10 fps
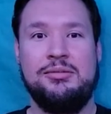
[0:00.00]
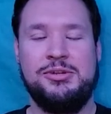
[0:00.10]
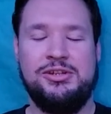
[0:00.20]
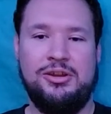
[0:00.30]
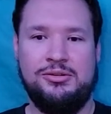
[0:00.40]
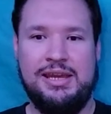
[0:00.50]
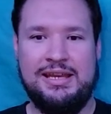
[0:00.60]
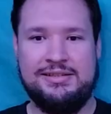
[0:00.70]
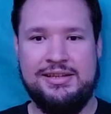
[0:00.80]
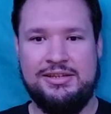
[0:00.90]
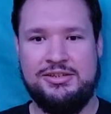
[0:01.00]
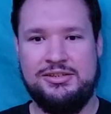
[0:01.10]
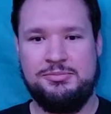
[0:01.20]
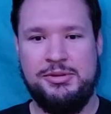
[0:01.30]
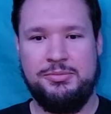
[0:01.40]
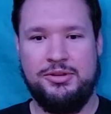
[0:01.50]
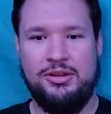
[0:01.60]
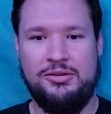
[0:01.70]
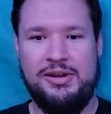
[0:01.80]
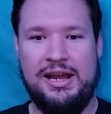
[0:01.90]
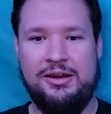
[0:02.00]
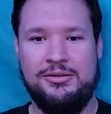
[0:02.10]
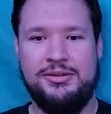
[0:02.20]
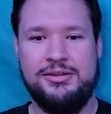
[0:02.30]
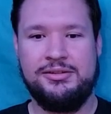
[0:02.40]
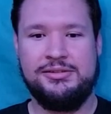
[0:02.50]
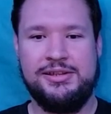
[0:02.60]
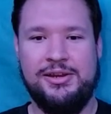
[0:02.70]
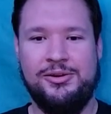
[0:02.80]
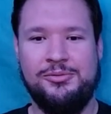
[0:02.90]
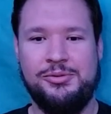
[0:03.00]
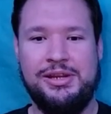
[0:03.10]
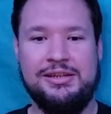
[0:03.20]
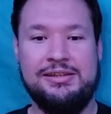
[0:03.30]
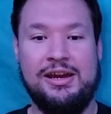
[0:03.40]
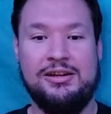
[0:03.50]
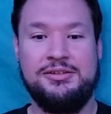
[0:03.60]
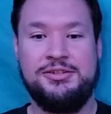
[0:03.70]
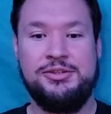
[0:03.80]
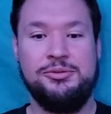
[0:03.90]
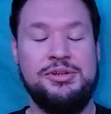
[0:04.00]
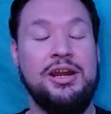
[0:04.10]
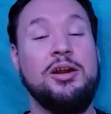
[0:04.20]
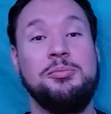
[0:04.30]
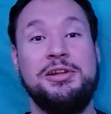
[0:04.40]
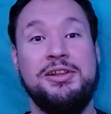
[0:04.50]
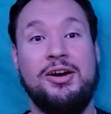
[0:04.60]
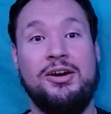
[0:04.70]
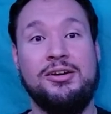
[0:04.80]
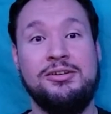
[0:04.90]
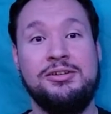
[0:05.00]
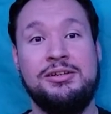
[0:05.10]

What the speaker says: But gas stations, people all around. So we didn't talk too terribly long.